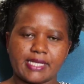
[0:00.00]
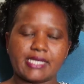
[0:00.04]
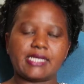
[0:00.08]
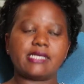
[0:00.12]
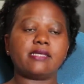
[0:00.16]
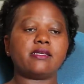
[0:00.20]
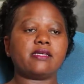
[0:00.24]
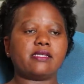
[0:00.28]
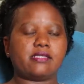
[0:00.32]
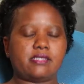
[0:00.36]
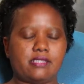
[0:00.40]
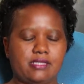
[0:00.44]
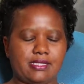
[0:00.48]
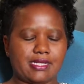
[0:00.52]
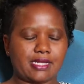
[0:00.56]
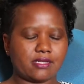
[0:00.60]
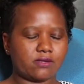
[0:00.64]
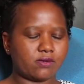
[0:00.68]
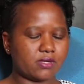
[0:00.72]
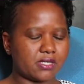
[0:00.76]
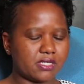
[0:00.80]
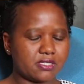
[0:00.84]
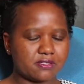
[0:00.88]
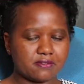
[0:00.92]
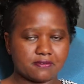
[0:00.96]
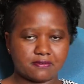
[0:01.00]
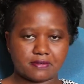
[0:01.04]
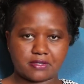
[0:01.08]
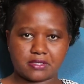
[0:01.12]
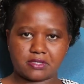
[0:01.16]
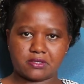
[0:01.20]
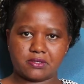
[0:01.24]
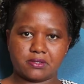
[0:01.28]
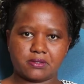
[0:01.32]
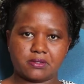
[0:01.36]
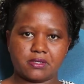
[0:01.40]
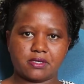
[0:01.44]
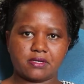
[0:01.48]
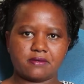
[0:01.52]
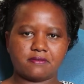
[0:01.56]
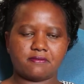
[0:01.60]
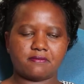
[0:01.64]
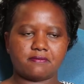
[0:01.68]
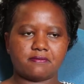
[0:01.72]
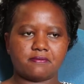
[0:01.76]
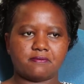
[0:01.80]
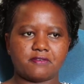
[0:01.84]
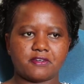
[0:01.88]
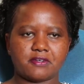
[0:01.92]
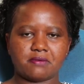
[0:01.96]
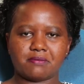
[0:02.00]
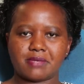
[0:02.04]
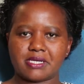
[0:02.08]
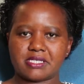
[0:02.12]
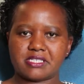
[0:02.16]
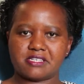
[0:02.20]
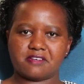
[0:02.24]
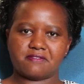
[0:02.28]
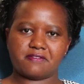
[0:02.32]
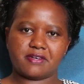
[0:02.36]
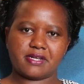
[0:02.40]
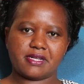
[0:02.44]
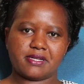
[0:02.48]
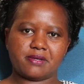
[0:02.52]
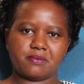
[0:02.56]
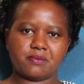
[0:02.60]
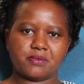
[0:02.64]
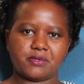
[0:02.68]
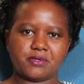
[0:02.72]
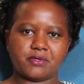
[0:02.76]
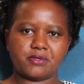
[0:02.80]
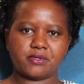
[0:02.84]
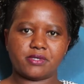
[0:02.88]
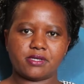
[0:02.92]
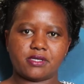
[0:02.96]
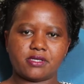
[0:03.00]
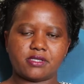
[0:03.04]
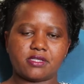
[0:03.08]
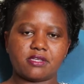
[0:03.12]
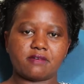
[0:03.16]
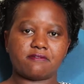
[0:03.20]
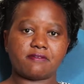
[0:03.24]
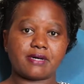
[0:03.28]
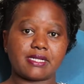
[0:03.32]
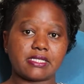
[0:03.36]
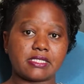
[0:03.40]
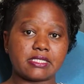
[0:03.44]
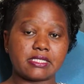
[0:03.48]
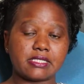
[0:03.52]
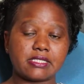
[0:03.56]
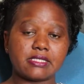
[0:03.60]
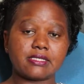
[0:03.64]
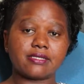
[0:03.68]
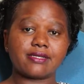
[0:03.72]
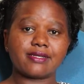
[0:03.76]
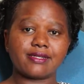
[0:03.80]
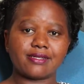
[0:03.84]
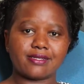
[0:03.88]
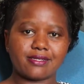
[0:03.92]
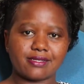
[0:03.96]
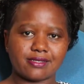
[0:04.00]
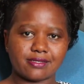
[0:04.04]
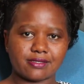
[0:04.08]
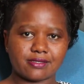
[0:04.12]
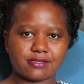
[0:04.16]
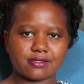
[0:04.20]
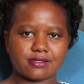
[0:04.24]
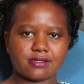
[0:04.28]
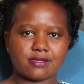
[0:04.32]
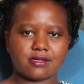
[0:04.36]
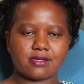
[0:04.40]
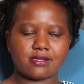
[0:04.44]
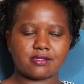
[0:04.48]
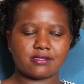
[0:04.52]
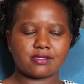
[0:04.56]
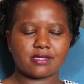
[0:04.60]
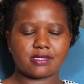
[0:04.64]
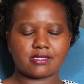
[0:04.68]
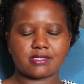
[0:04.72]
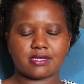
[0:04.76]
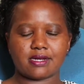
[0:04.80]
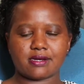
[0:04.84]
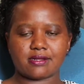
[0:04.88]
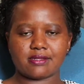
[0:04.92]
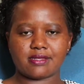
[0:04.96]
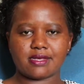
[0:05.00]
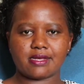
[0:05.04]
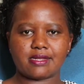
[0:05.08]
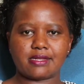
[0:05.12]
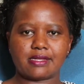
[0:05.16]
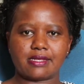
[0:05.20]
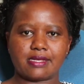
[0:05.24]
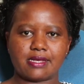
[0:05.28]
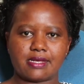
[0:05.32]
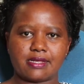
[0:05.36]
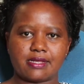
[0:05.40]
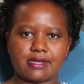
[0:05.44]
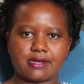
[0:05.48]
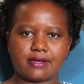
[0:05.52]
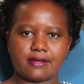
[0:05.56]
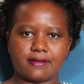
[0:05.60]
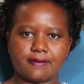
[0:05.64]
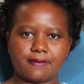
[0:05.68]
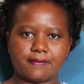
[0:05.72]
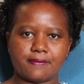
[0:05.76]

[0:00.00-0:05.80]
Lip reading: Yes, that one is very much available in the fertility clinics that are there in Kenya.